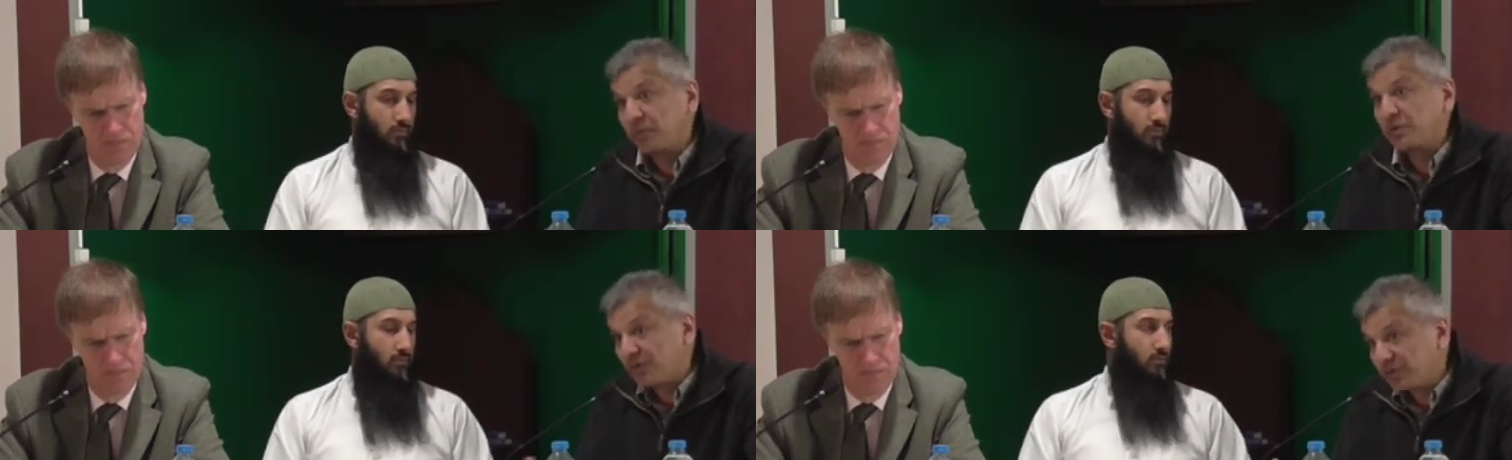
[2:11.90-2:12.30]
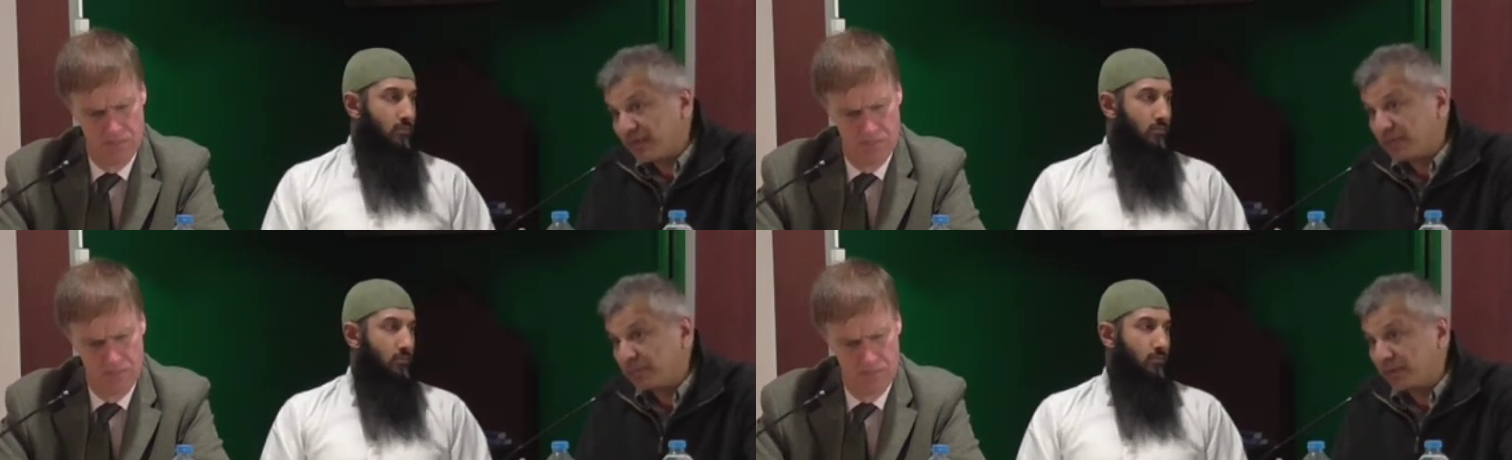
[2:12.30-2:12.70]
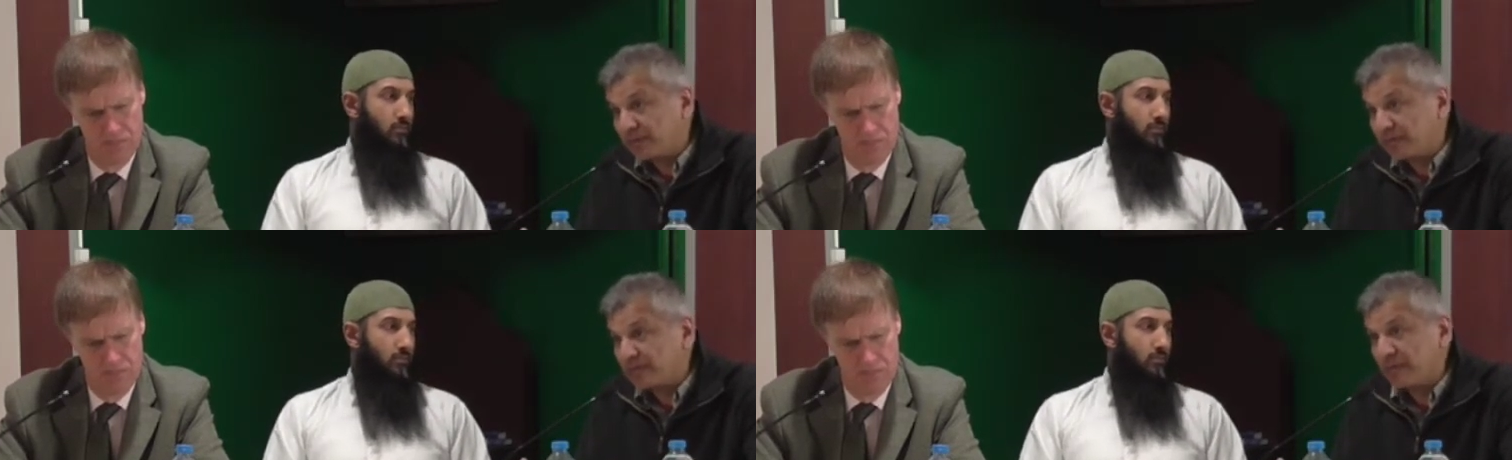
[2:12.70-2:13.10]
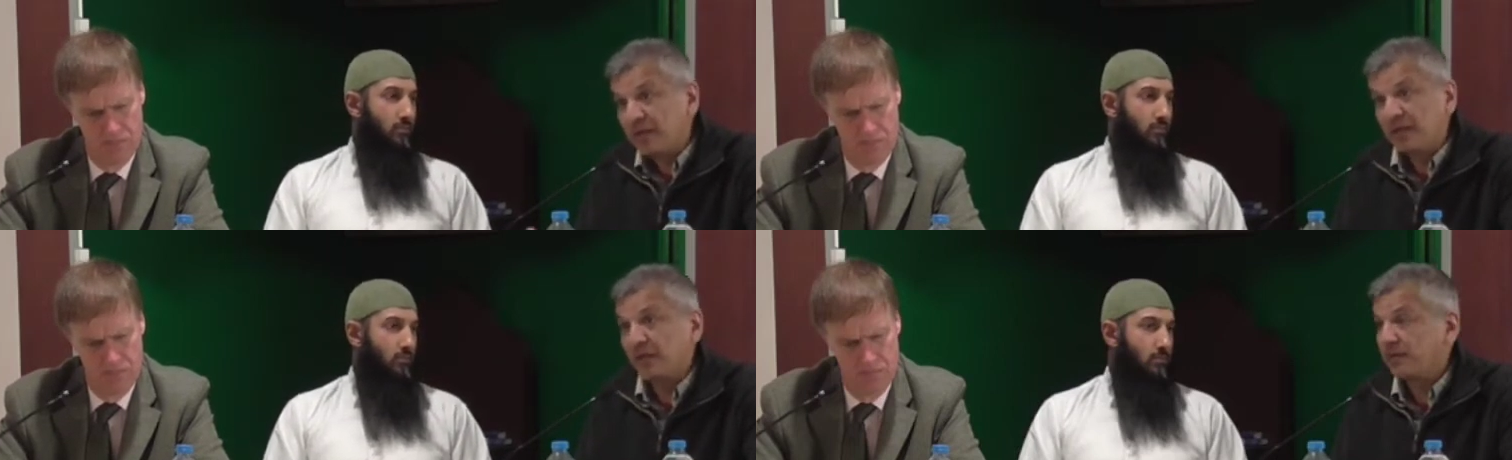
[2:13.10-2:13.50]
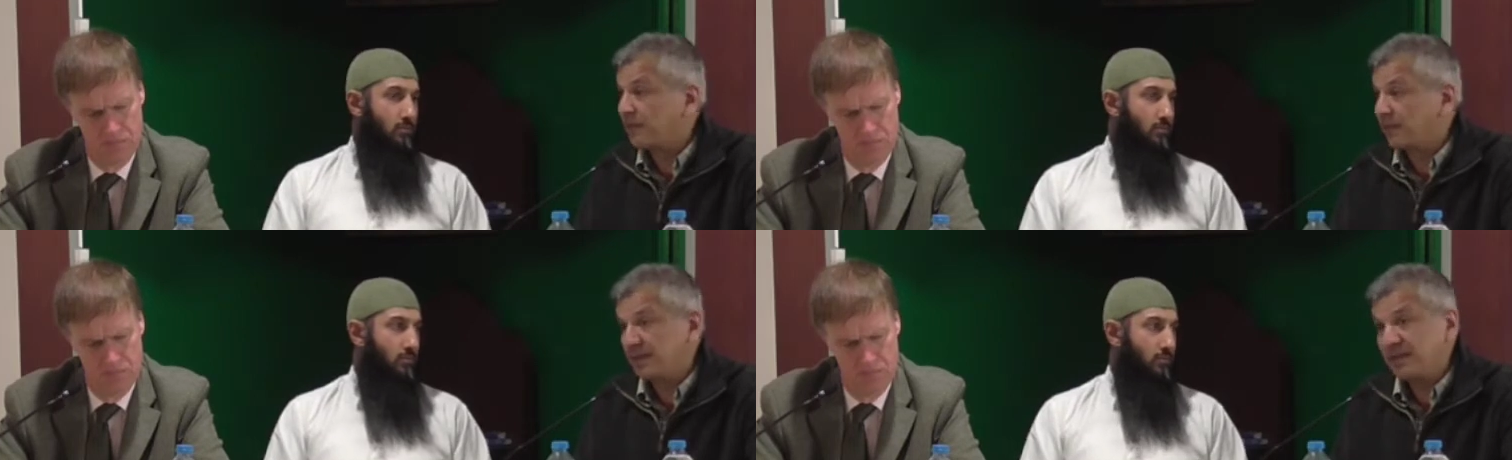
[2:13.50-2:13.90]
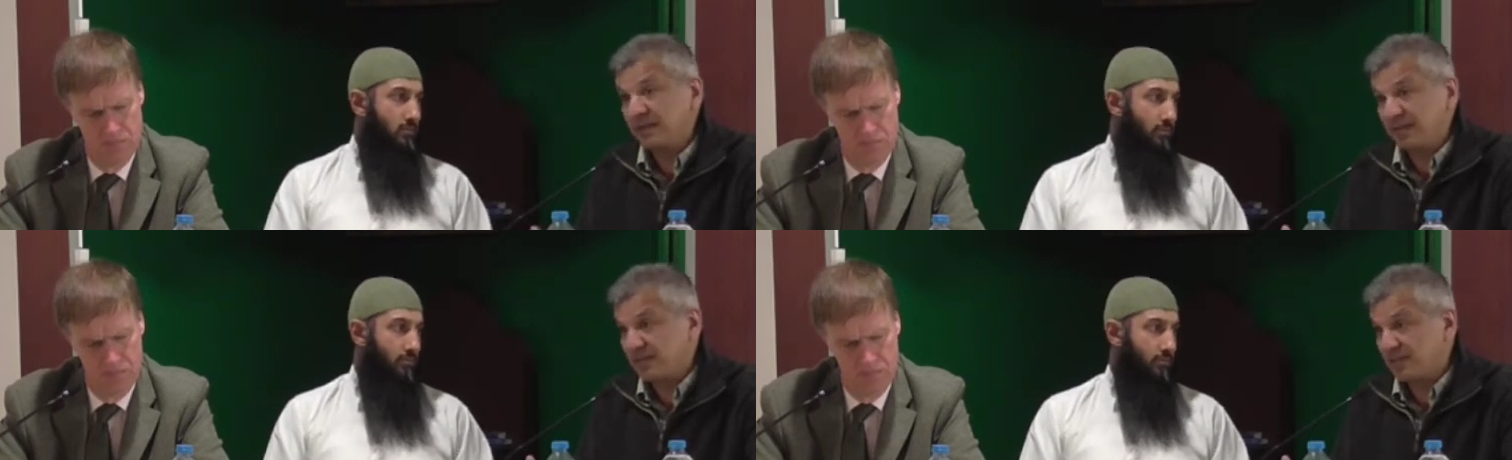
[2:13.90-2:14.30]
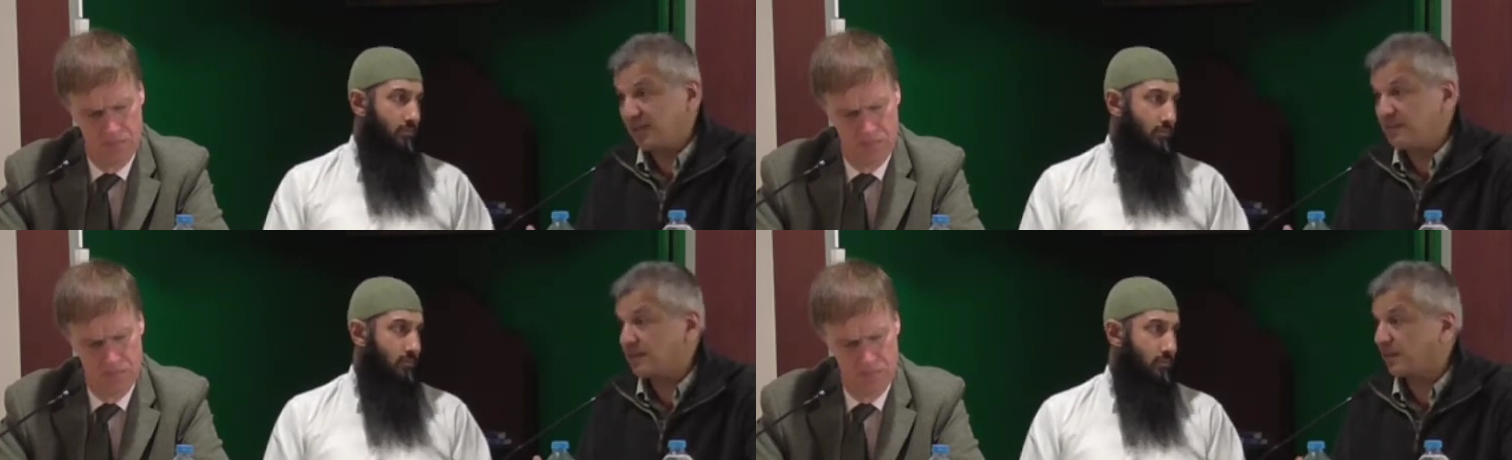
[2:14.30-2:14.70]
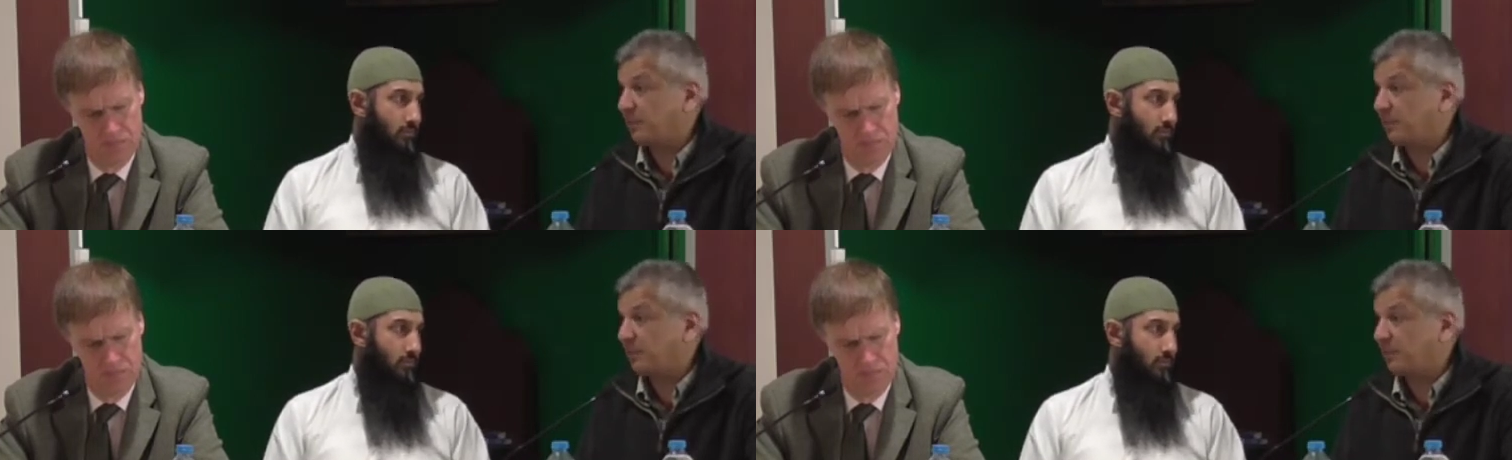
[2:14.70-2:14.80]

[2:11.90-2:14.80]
Speaker 1: appointed on that basis. Now, if there were any concerns